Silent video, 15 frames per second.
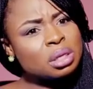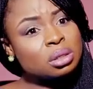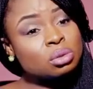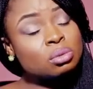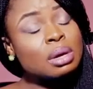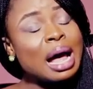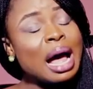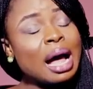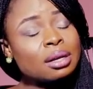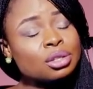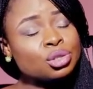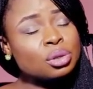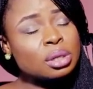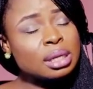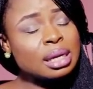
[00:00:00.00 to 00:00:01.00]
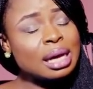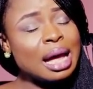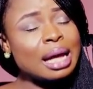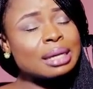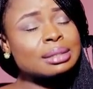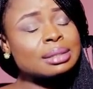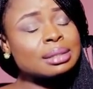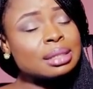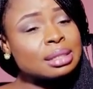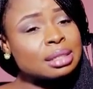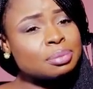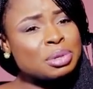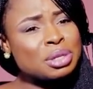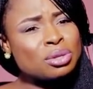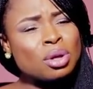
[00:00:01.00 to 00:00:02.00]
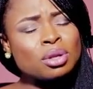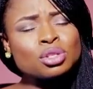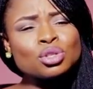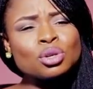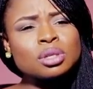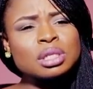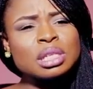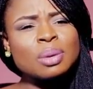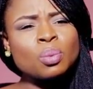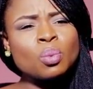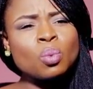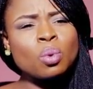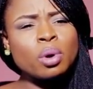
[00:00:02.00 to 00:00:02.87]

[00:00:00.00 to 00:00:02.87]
to actually assist me, not just in